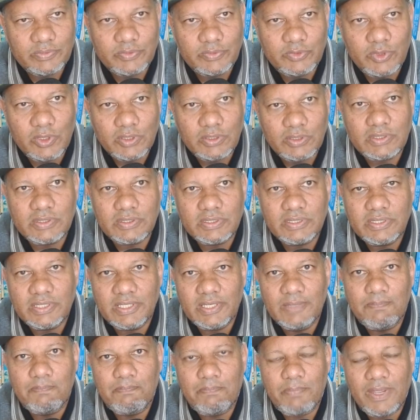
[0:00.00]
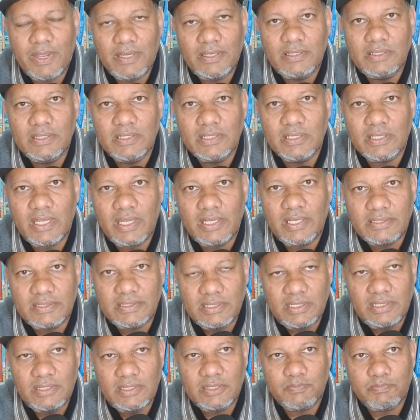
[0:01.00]
not abandon
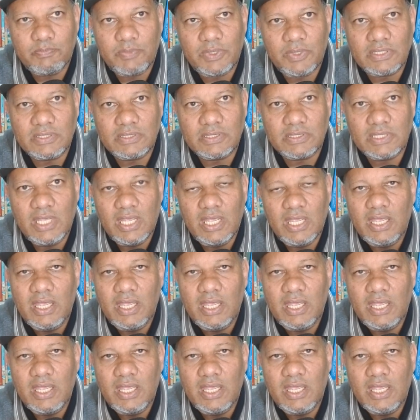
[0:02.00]
hadith, but